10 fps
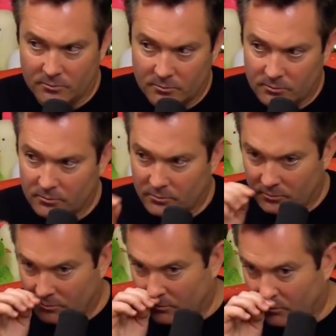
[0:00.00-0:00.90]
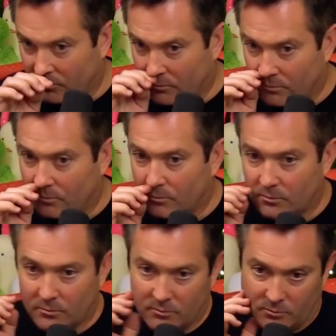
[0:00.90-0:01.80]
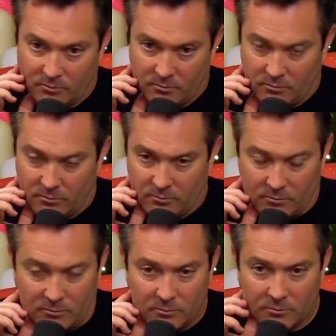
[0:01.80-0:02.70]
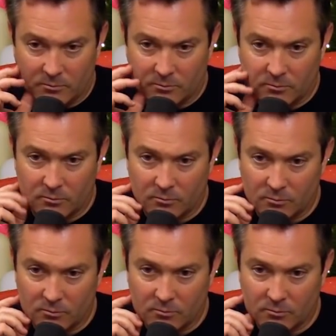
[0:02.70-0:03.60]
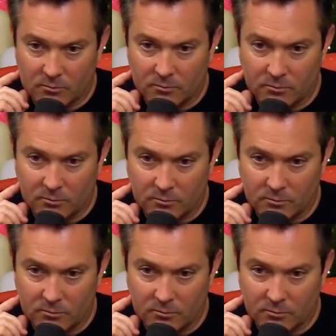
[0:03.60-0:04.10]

[no speech]